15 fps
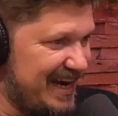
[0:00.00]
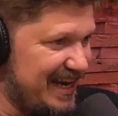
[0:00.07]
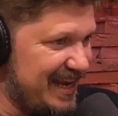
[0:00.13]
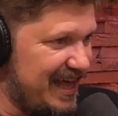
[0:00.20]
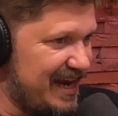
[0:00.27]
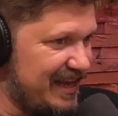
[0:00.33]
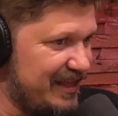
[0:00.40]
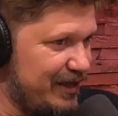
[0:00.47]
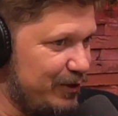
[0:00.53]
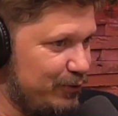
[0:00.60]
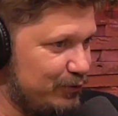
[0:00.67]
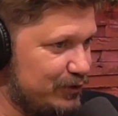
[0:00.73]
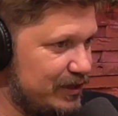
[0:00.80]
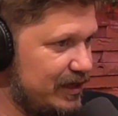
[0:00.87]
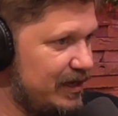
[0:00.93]
a lot of
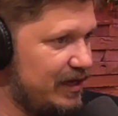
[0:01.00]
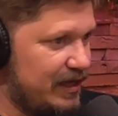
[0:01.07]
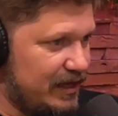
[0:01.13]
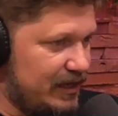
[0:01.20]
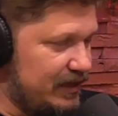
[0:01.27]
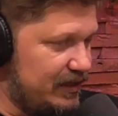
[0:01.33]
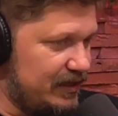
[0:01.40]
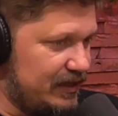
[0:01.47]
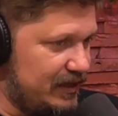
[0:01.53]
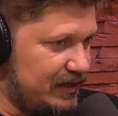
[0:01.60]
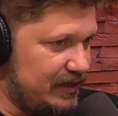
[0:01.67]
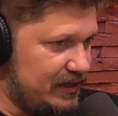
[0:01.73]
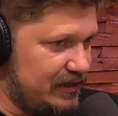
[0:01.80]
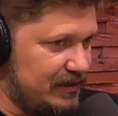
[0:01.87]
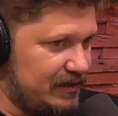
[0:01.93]
those.
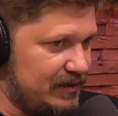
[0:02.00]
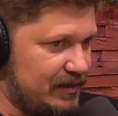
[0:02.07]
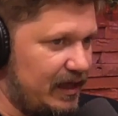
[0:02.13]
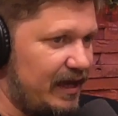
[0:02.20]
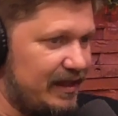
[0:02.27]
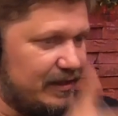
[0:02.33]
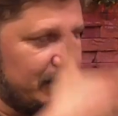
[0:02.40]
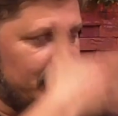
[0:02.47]
Like